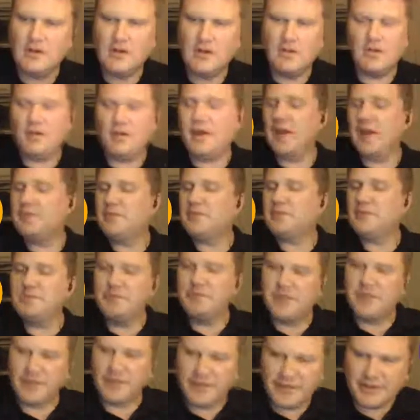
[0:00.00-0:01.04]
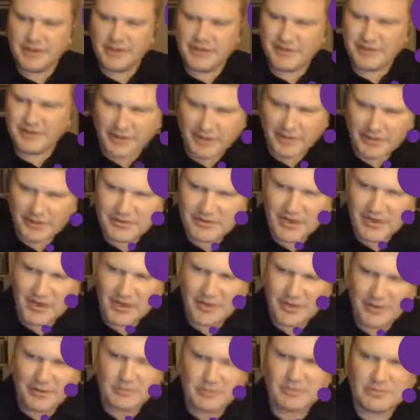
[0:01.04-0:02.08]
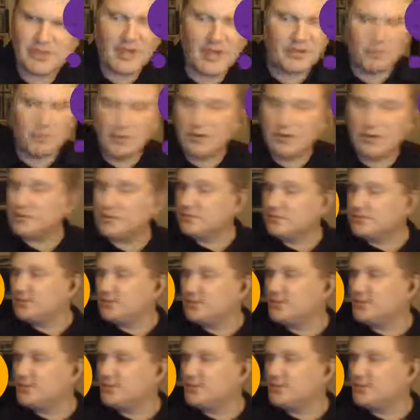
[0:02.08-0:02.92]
There have been beings there that are not welcome.